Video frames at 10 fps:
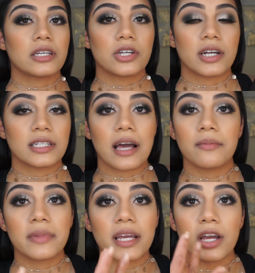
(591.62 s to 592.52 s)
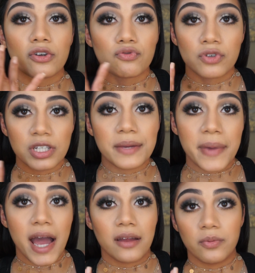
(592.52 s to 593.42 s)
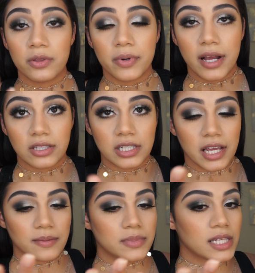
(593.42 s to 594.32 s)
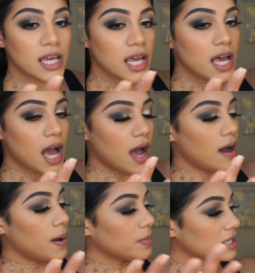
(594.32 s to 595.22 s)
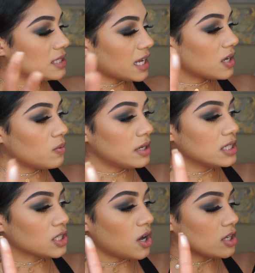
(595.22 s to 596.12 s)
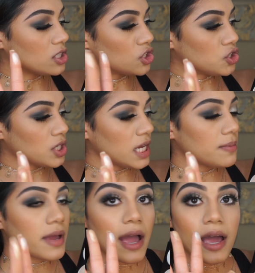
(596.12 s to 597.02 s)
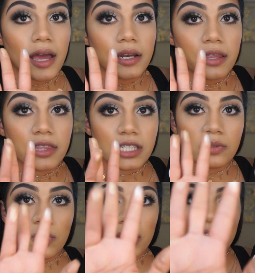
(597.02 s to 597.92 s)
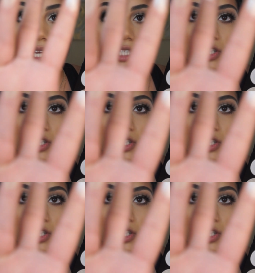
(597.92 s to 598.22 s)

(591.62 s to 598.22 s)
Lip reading: tell you guys, I'm like really bad with pronouncing names. The second one is called Dream, and this one is